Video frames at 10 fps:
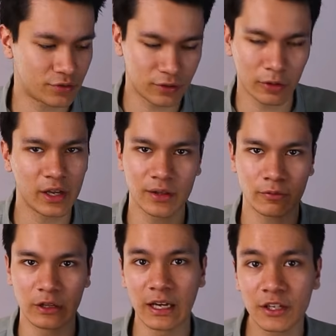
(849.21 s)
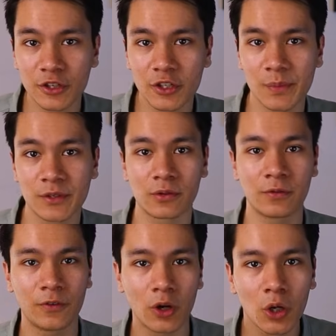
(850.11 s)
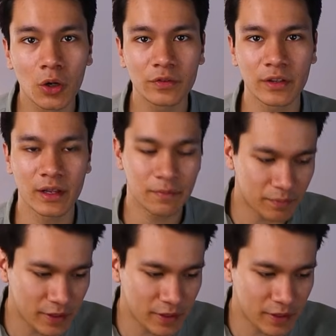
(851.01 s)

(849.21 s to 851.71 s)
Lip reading: Just looking at the relationships that are involved and then